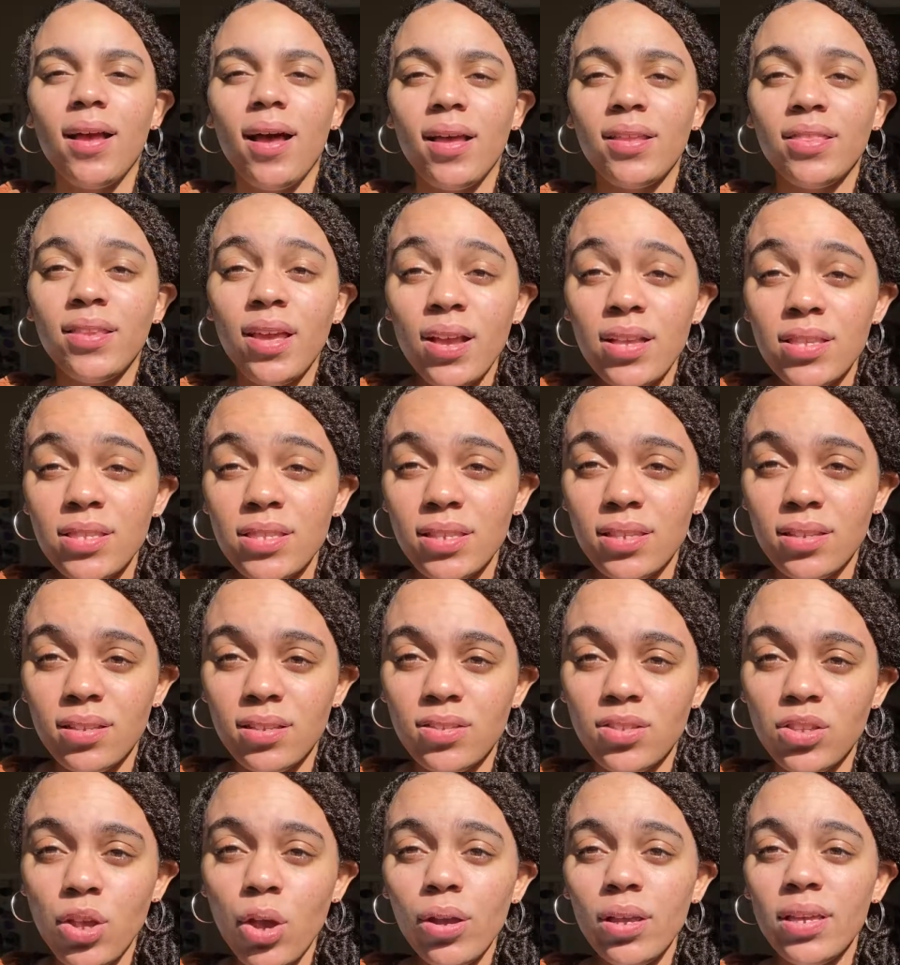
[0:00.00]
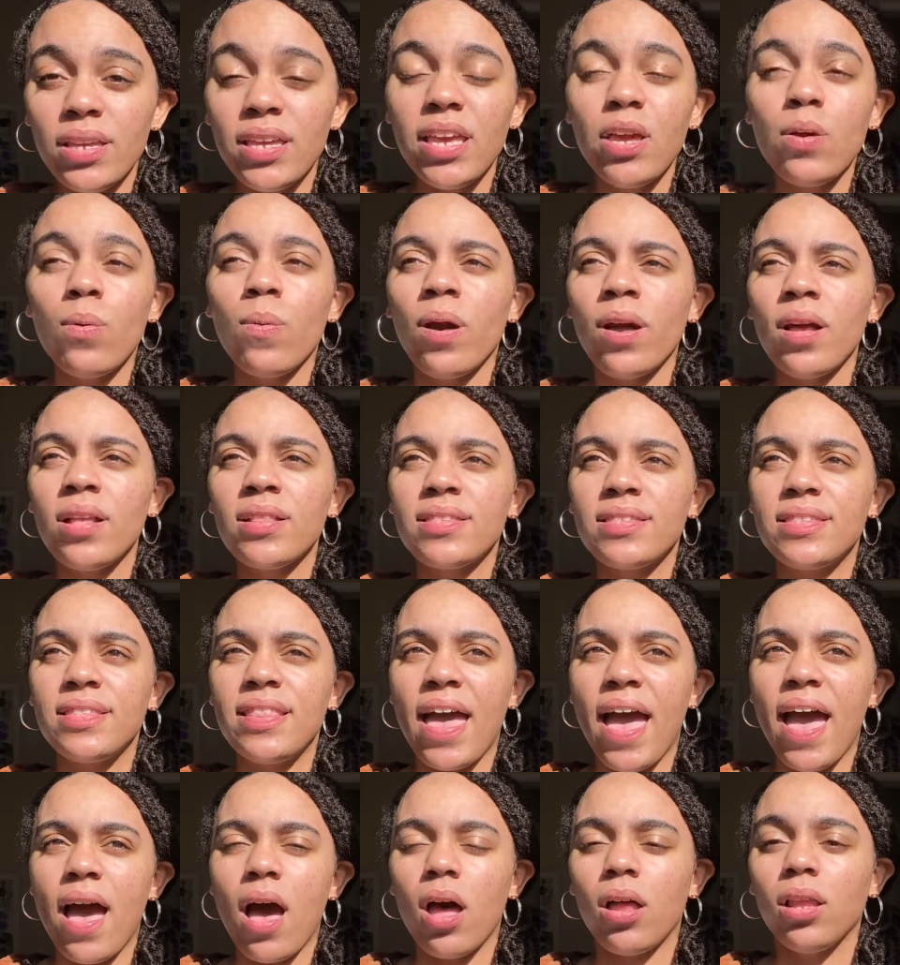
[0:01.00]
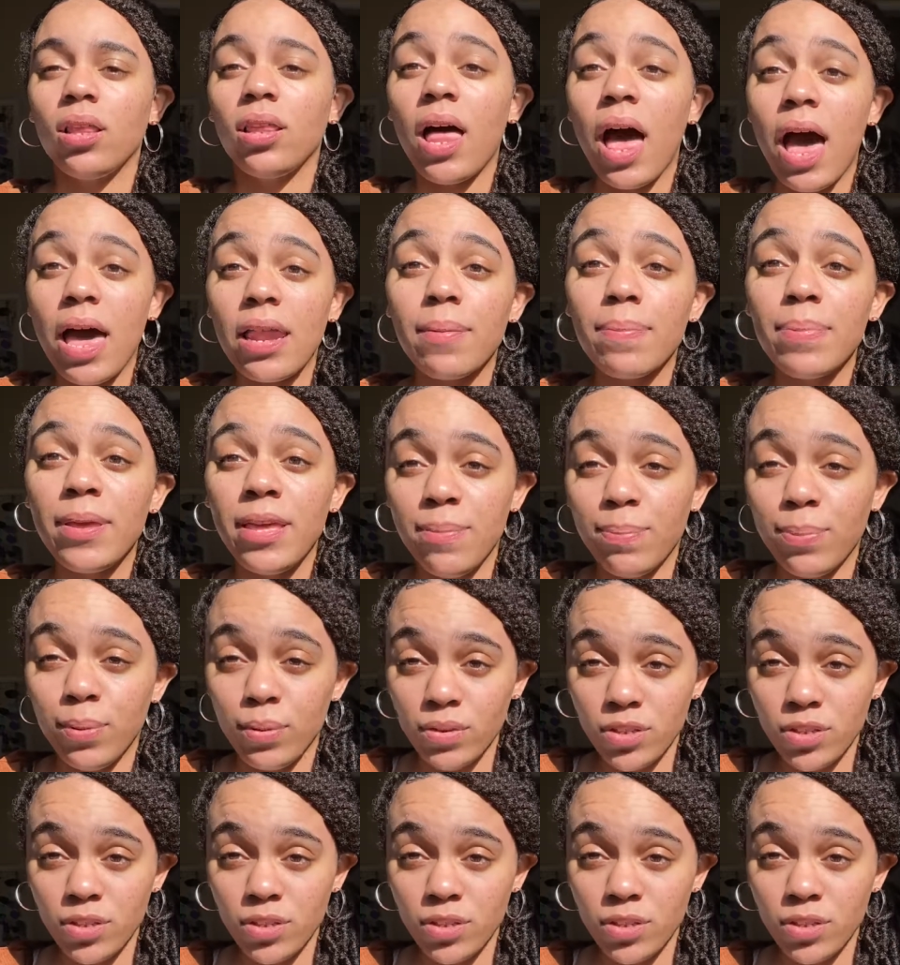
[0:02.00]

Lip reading: there's certain keywords that a lot of people